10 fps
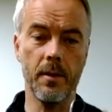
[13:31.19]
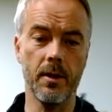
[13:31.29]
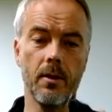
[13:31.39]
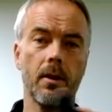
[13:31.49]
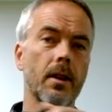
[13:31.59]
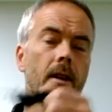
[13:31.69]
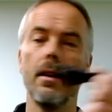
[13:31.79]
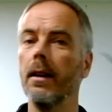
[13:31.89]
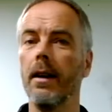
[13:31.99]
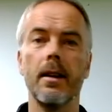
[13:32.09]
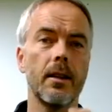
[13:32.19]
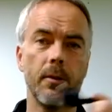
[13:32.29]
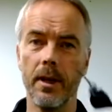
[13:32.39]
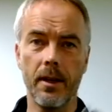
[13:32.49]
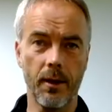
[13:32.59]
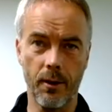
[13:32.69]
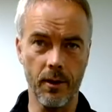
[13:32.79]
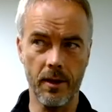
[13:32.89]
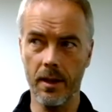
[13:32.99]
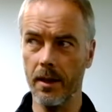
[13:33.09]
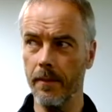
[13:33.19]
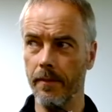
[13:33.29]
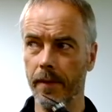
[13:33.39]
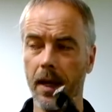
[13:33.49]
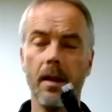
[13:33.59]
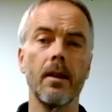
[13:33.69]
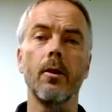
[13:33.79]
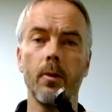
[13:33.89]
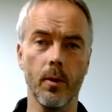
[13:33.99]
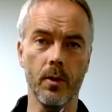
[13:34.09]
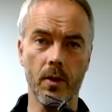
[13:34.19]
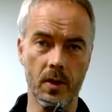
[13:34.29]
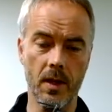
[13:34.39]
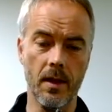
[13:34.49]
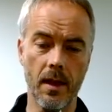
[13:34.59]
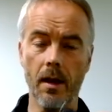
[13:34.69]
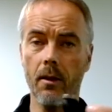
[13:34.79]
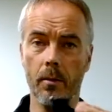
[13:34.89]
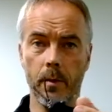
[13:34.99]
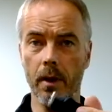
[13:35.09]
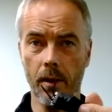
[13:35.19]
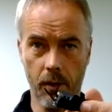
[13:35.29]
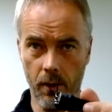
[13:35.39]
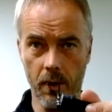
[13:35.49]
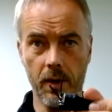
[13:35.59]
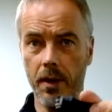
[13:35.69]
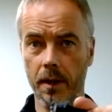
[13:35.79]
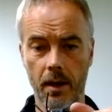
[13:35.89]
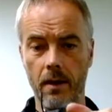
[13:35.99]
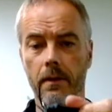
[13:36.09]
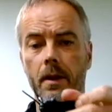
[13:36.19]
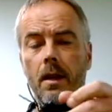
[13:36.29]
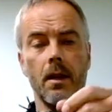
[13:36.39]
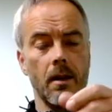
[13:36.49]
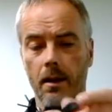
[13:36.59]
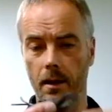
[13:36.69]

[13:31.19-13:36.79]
So I need 20, 30 and I don't want to sit there and build 30 in the evening.